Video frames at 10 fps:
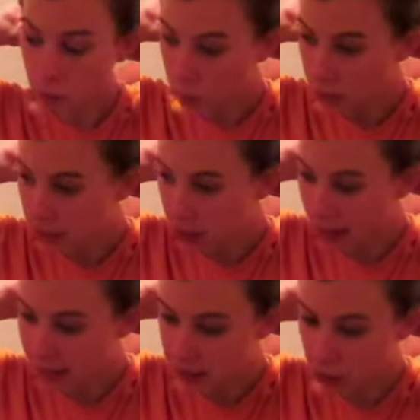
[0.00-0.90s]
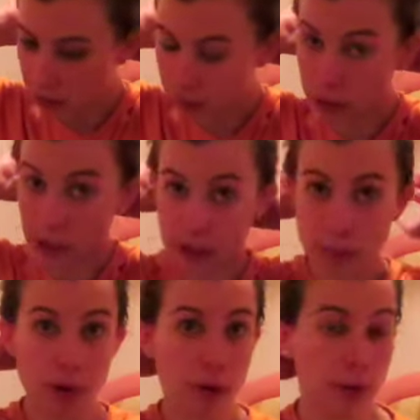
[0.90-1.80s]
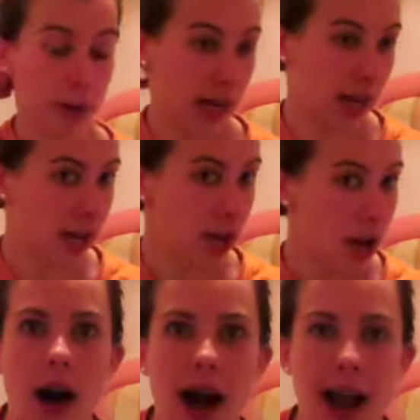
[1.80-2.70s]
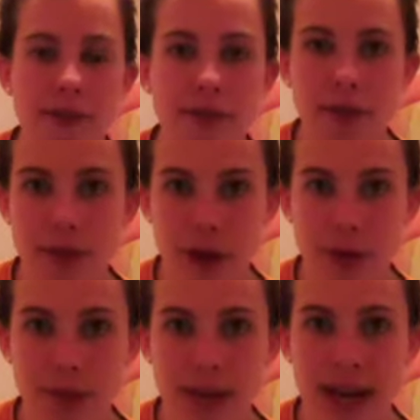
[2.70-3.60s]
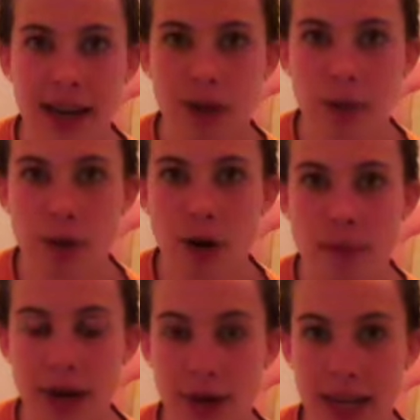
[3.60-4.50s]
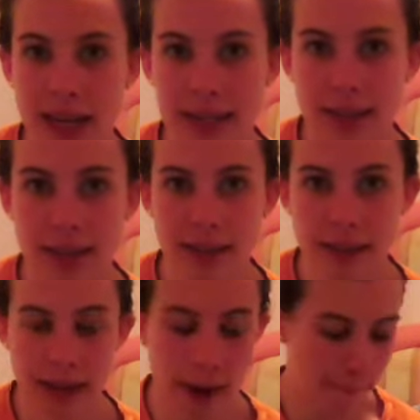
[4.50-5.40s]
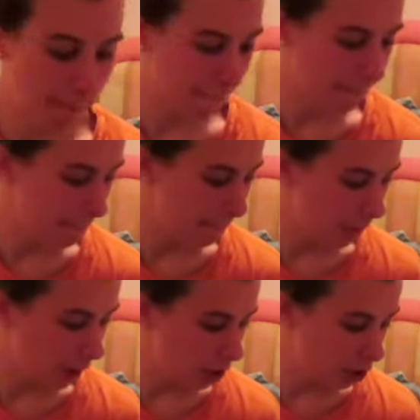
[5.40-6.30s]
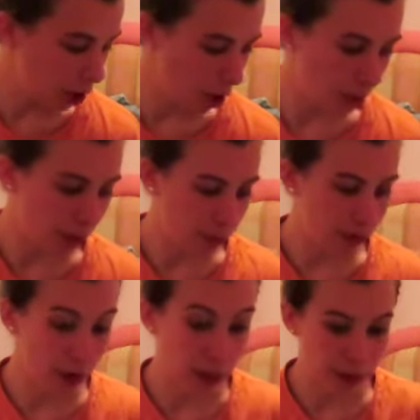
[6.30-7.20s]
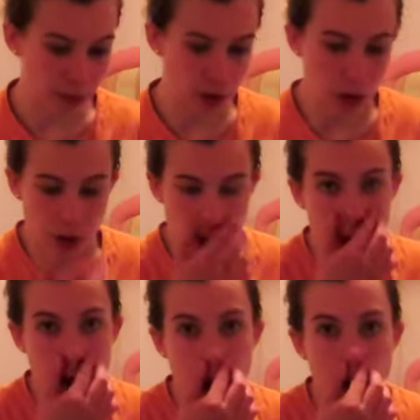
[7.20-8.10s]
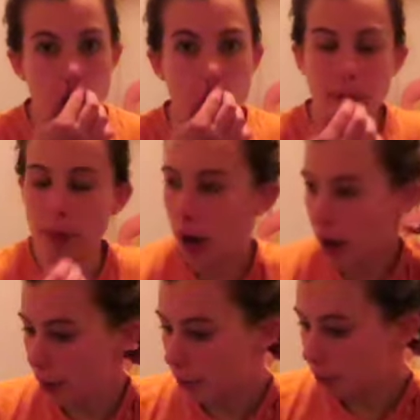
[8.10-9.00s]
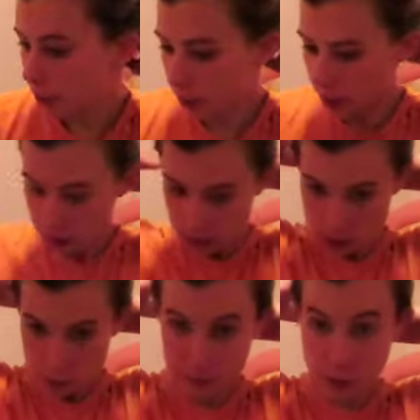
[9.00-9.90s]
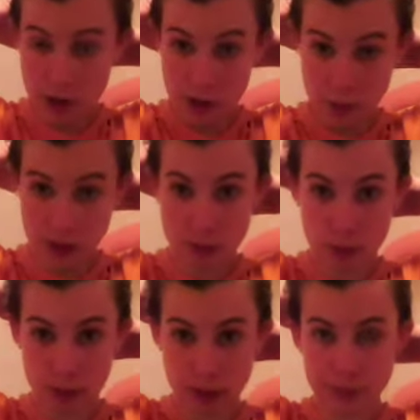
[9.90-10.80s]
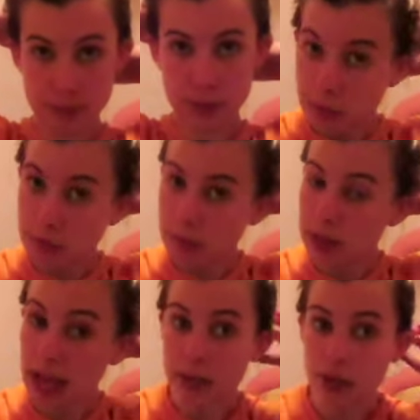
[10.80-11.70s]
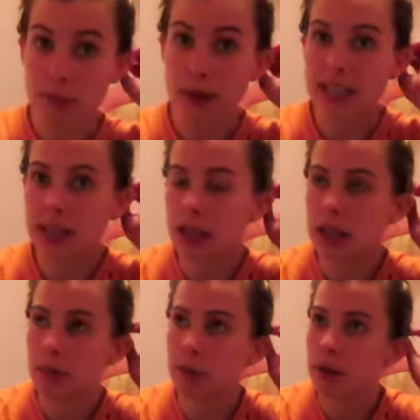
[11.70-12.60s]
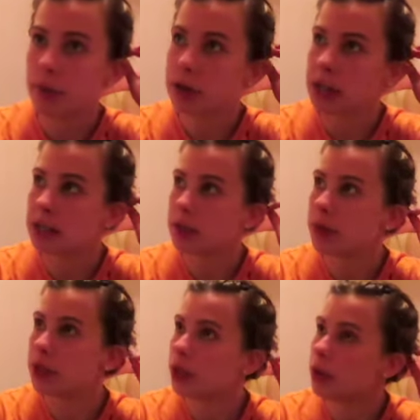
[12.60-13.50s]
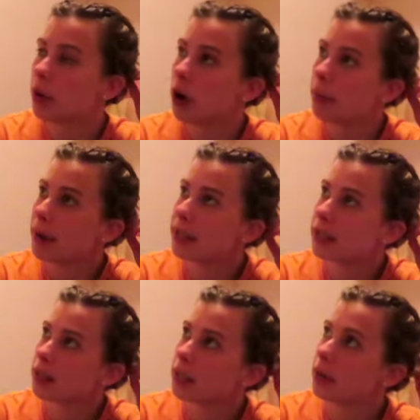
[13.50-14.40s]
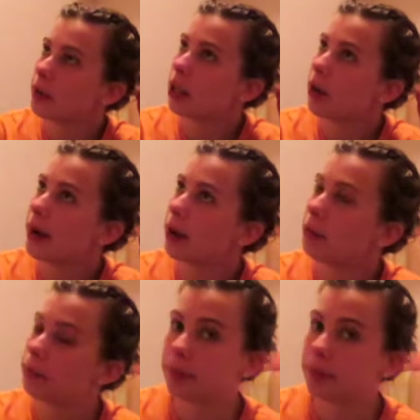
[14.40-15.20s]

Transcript: we are heading off on another promo day I haven't filmed any of the promo days yet so um, we've only been on two but we've got another one tomorrow. Yeah, so basically the promo days that we do are basically we go out